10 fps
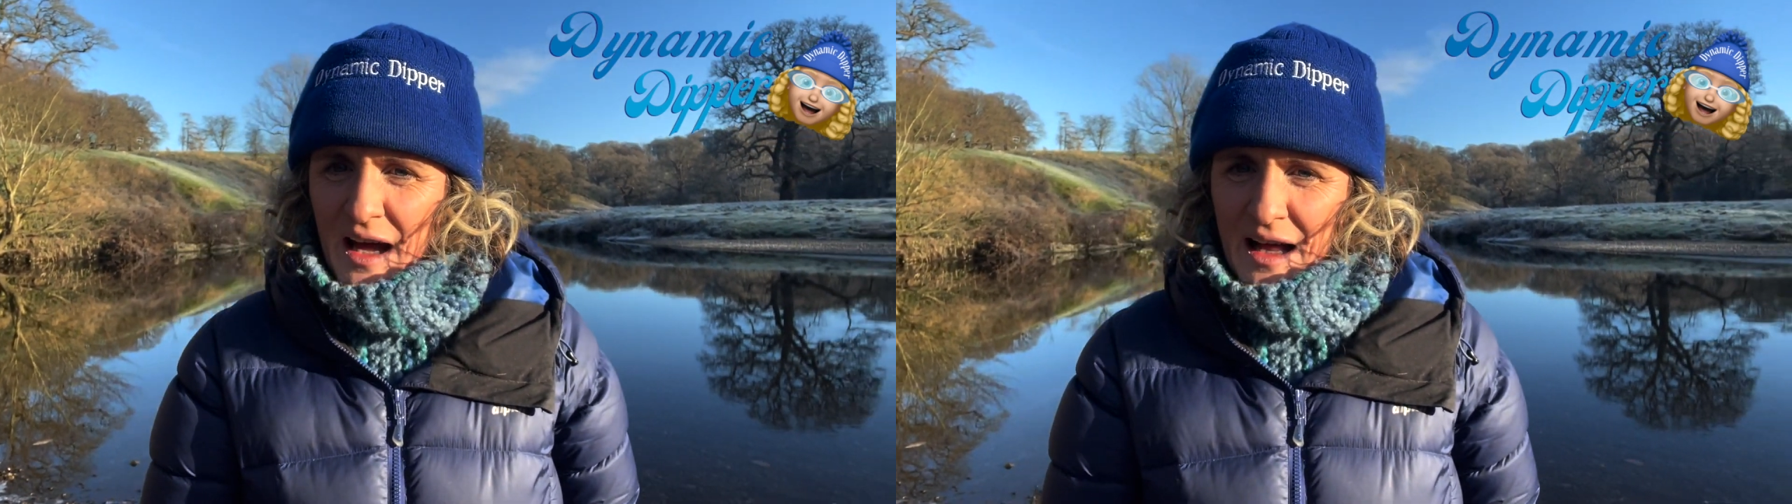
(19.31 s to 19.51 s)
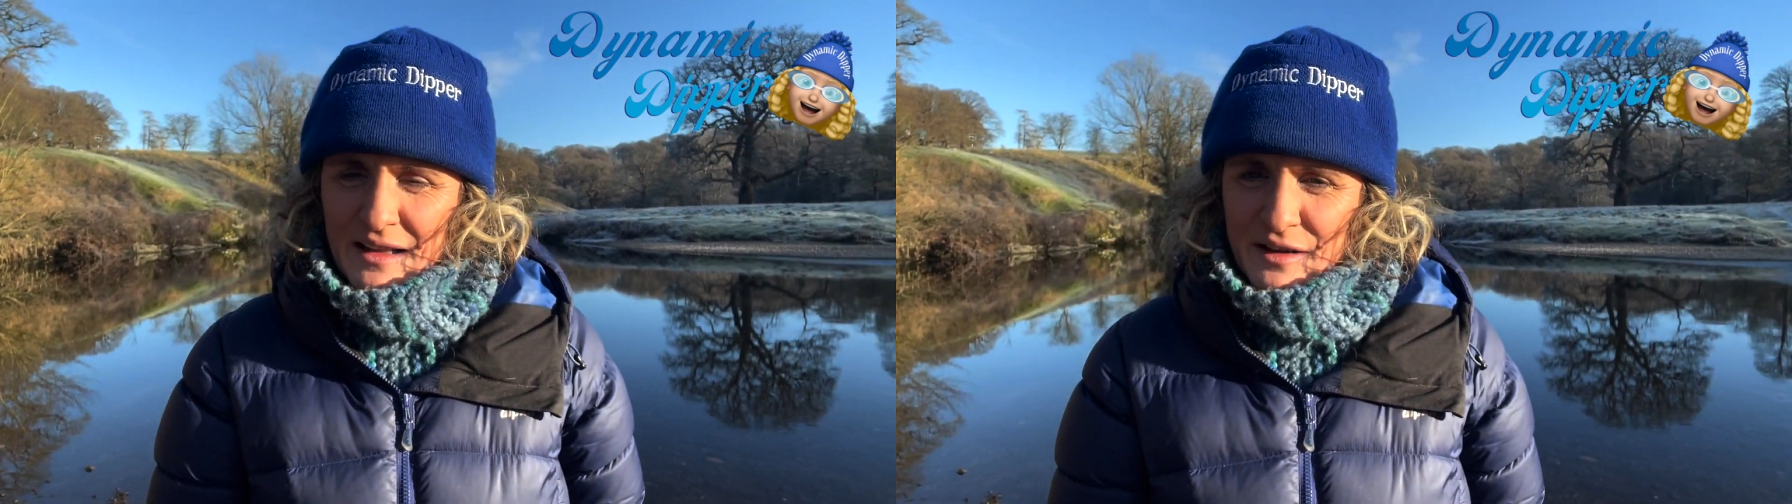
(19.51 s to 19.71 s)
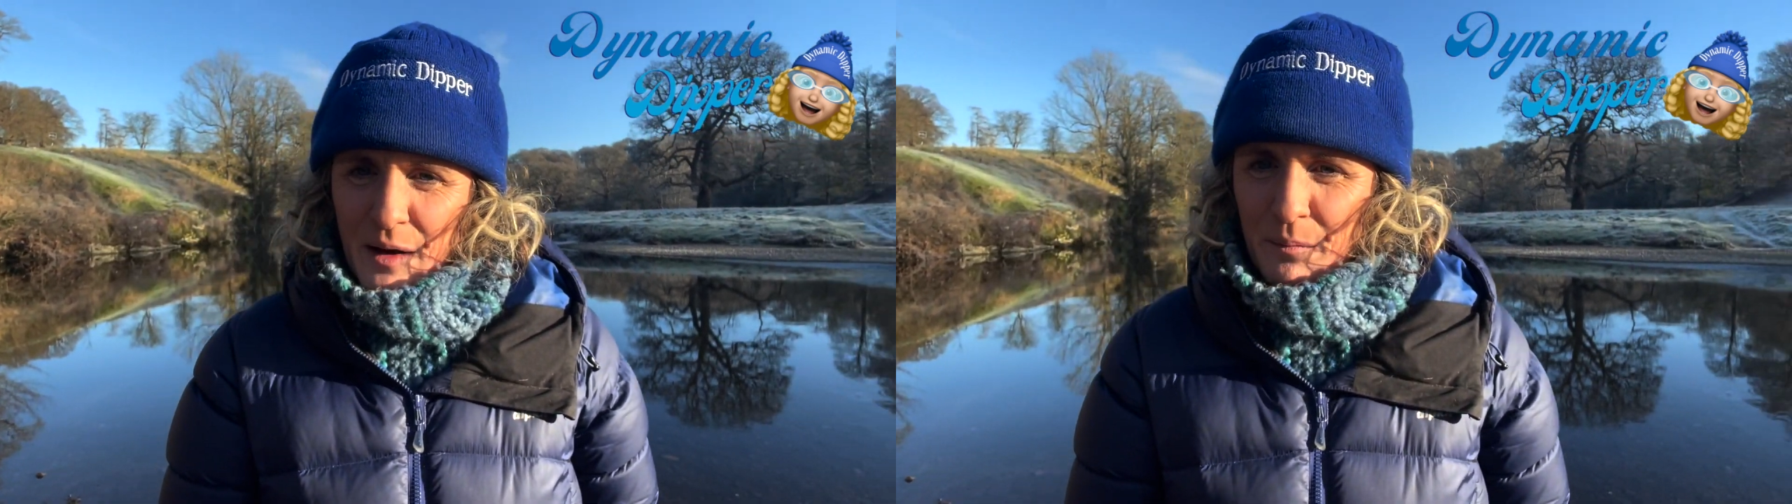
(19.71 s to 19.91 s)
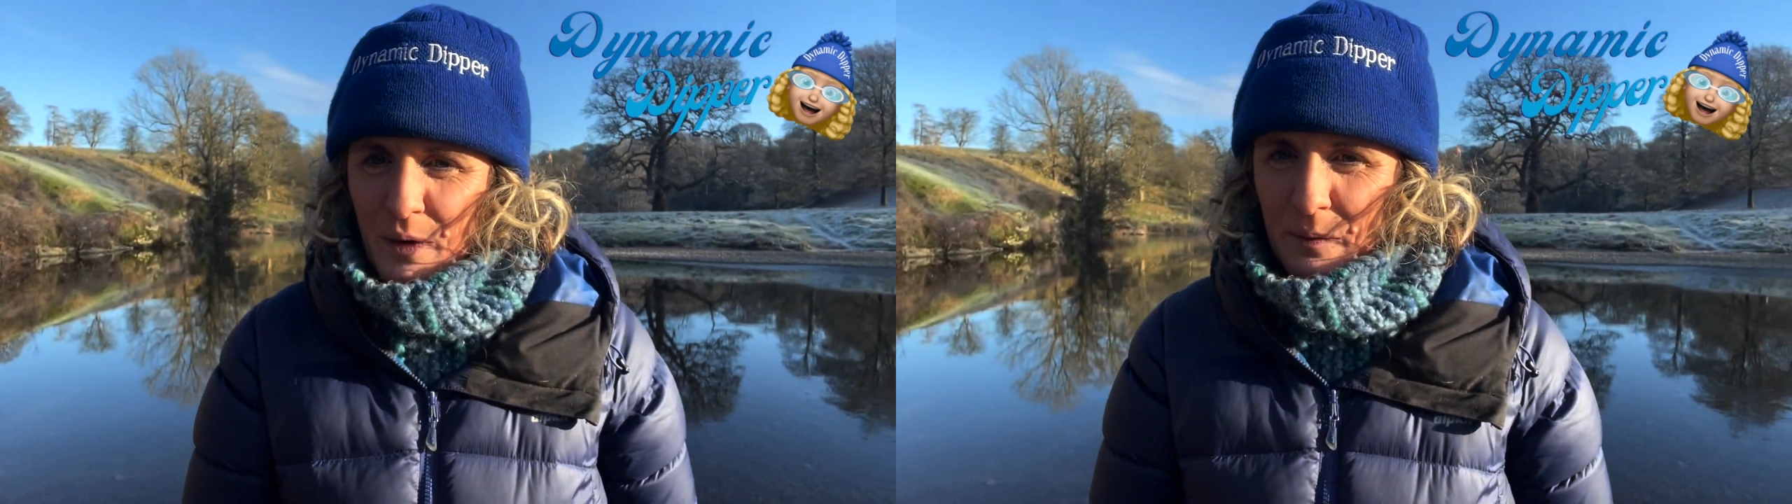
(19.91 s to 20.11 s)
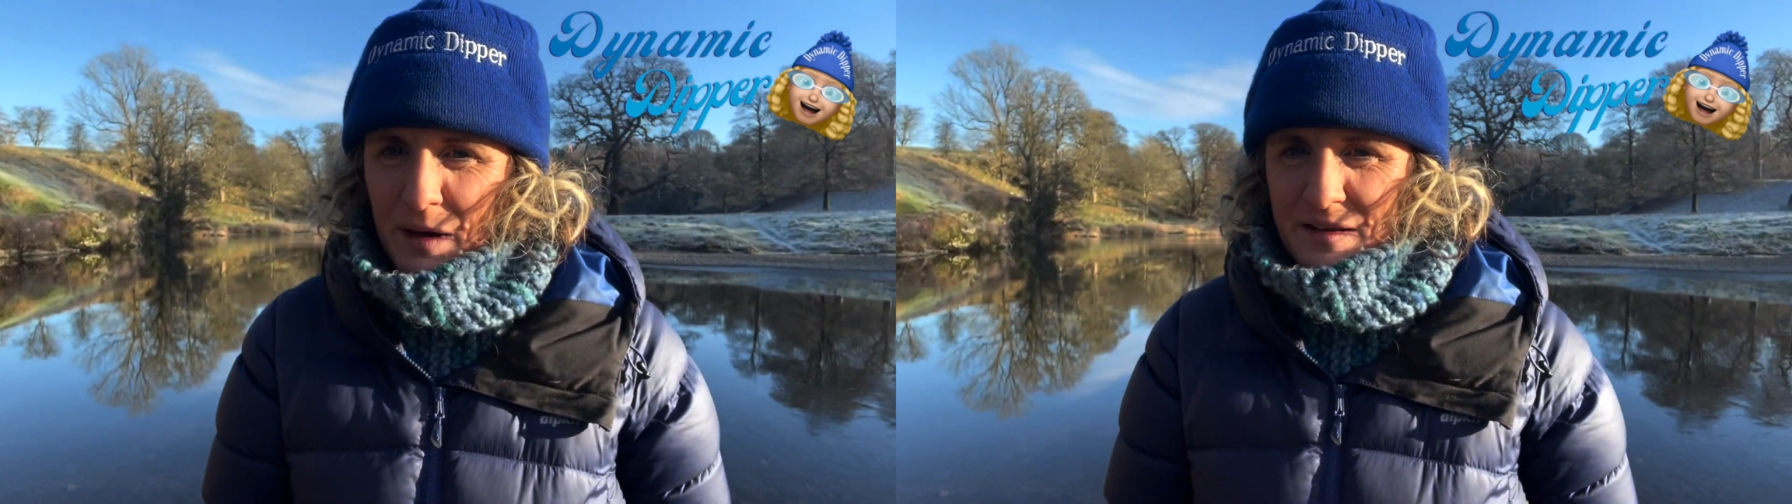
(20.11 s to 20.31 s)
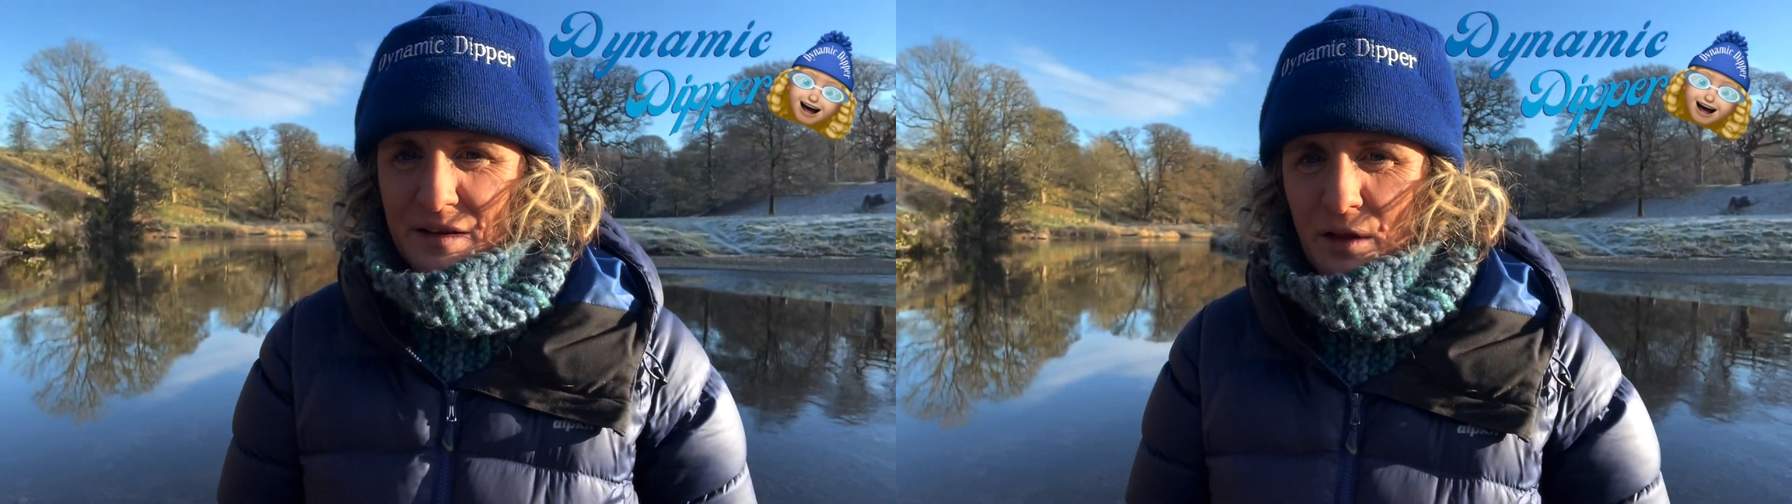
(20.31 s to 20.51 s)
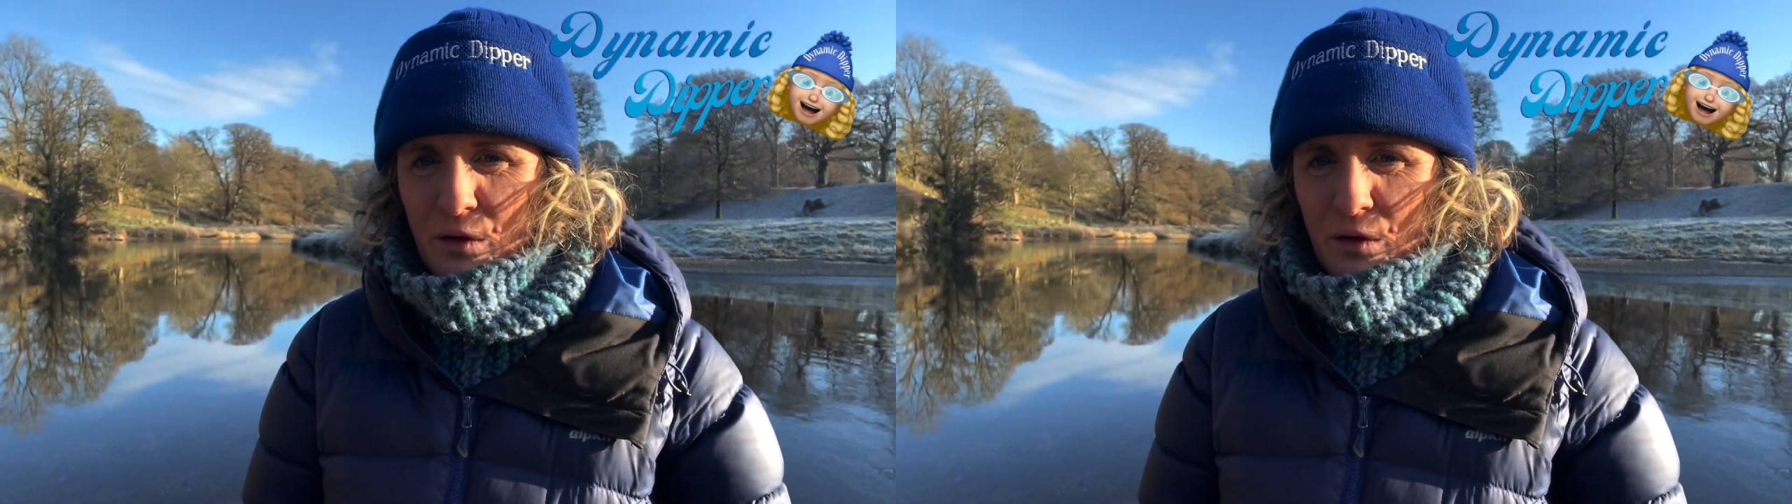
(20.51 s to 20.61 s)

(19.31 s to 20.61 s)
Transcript: and I'm guessing that